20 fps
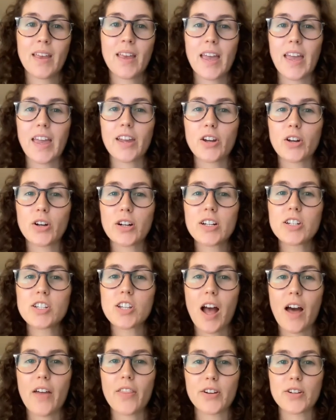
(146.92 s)
Encourage
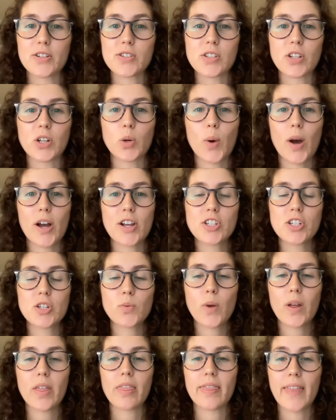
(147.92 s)
others to question
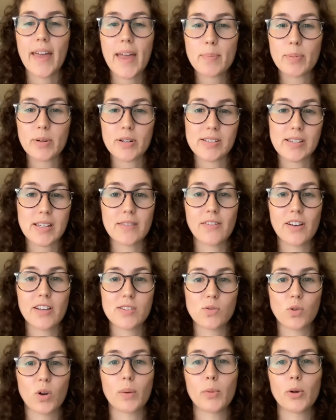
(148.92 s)
what they perceive as
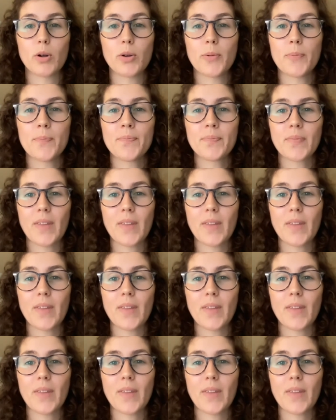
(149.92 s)
normal,